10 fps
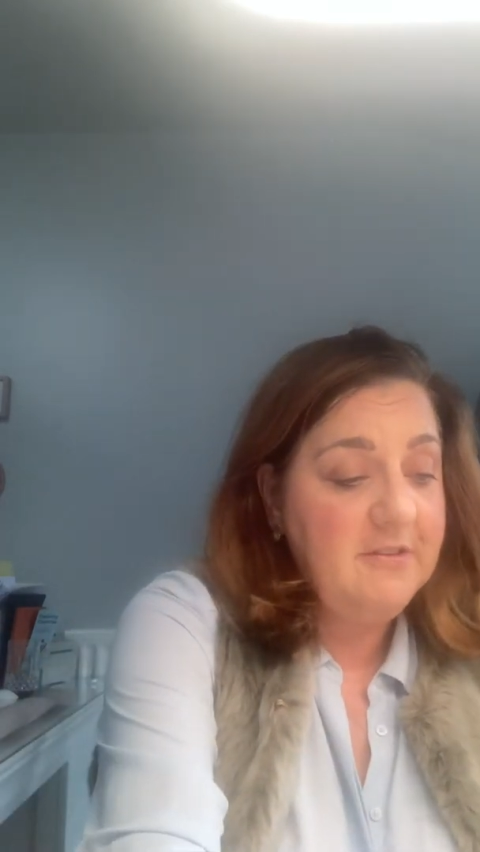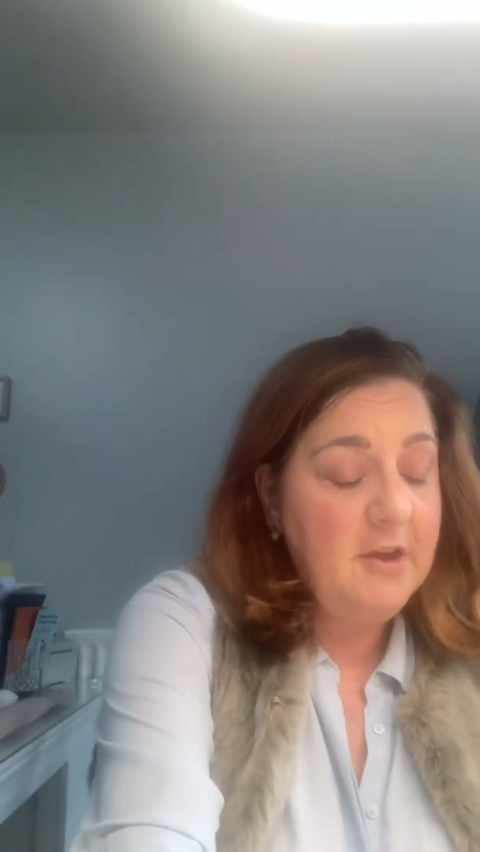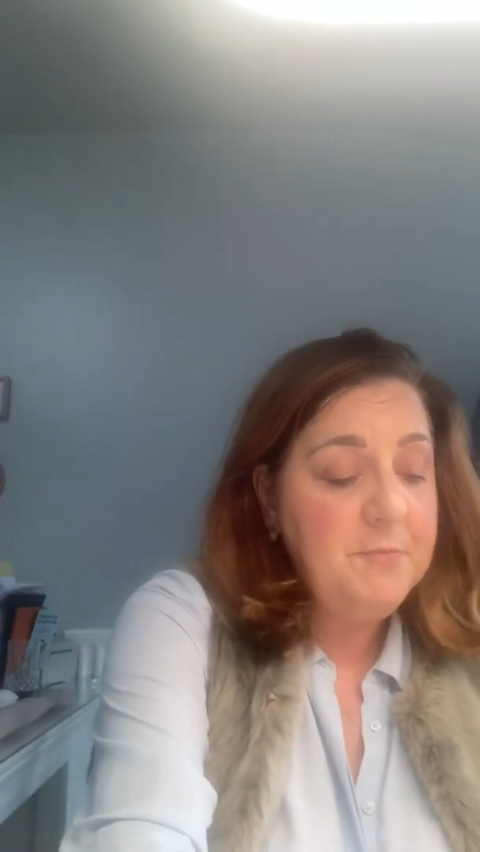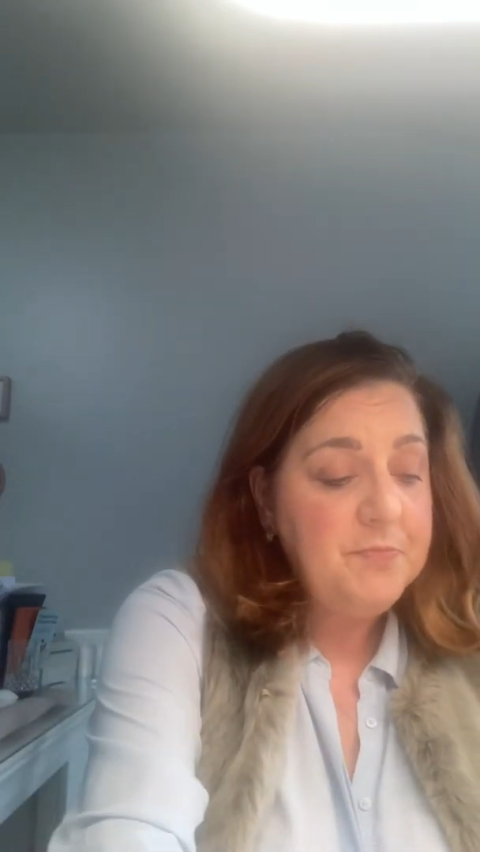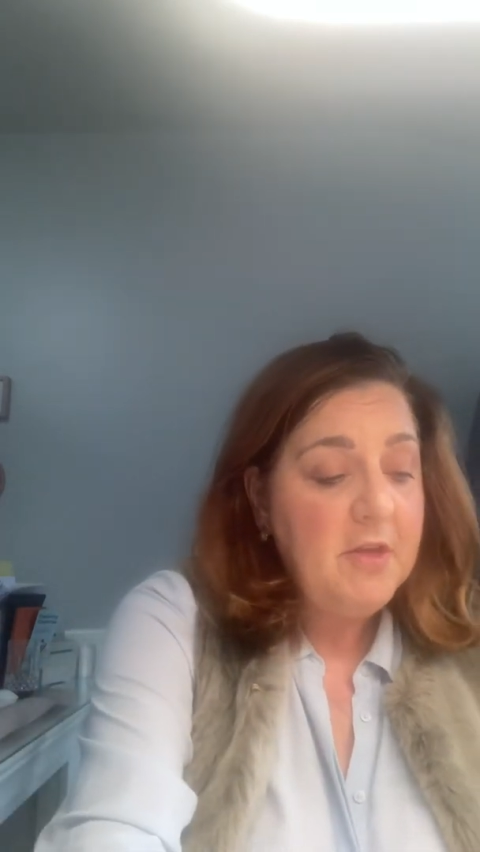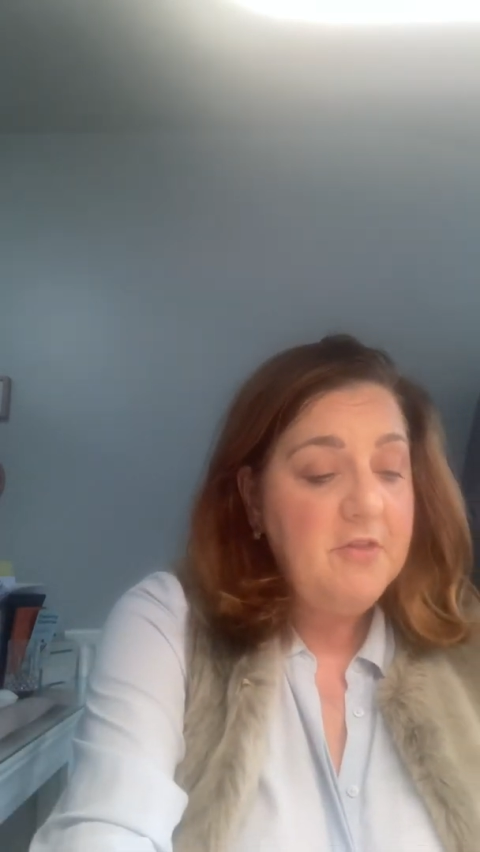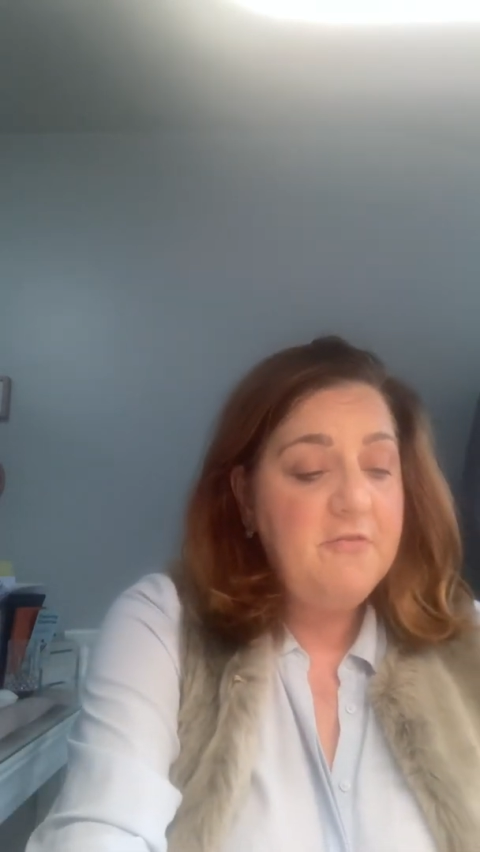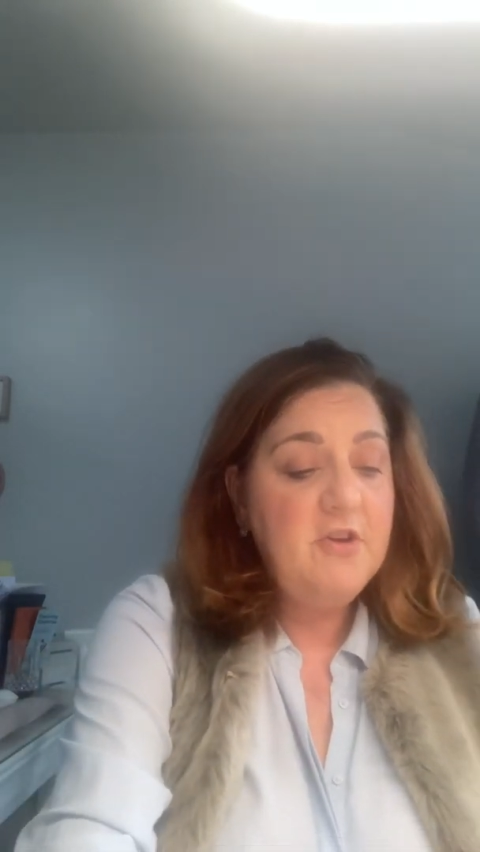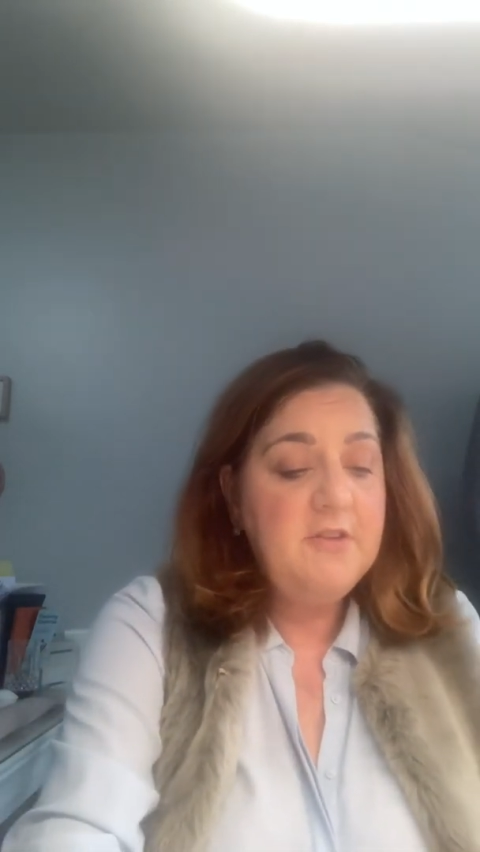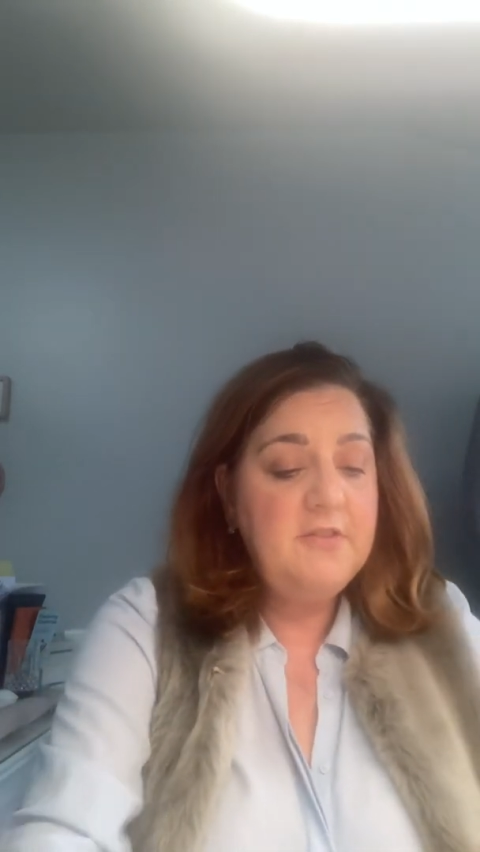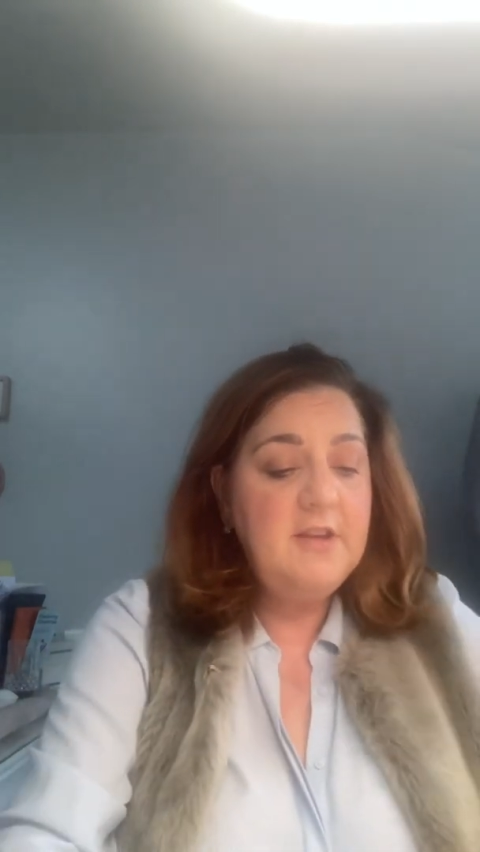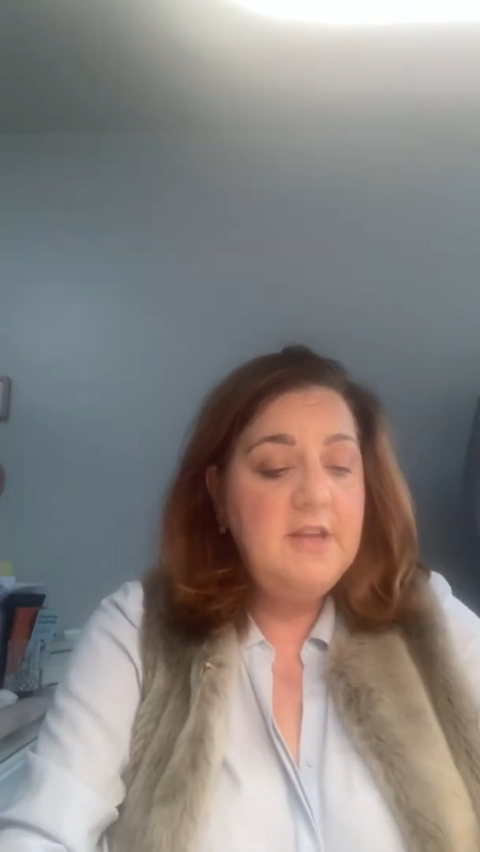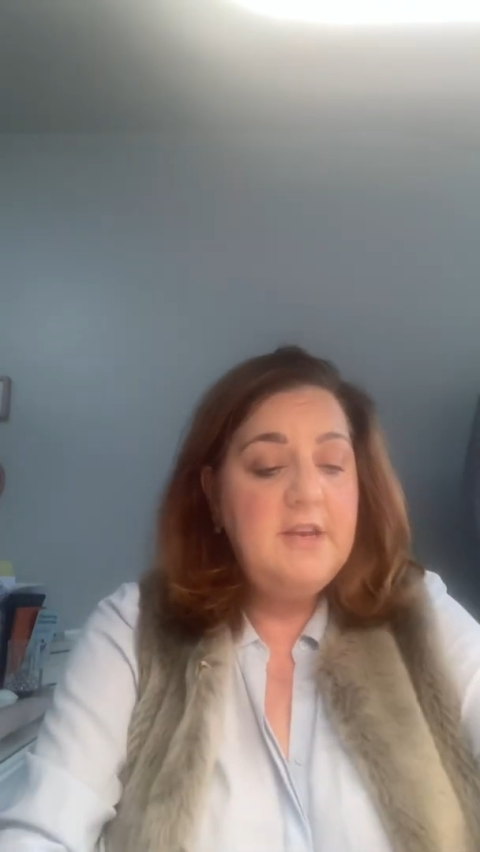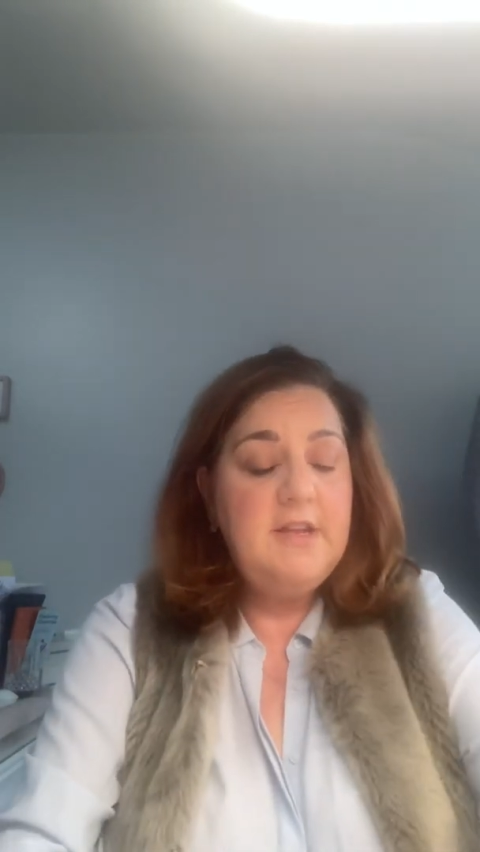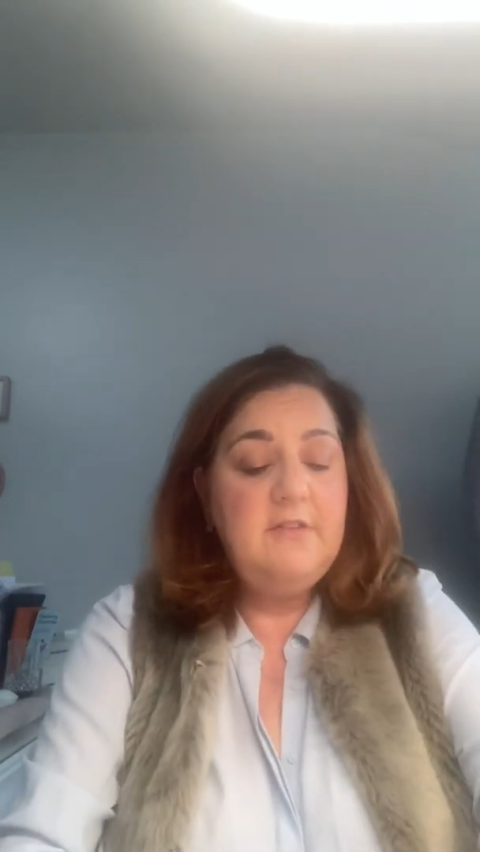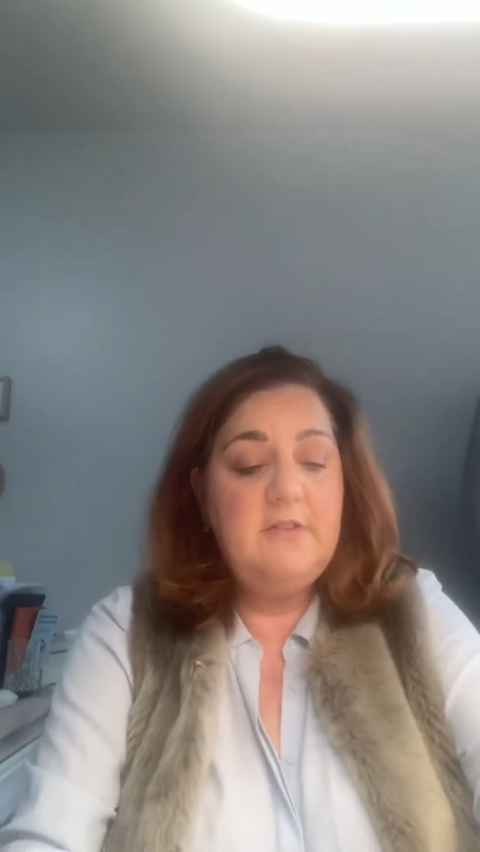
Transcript: So the first thing you need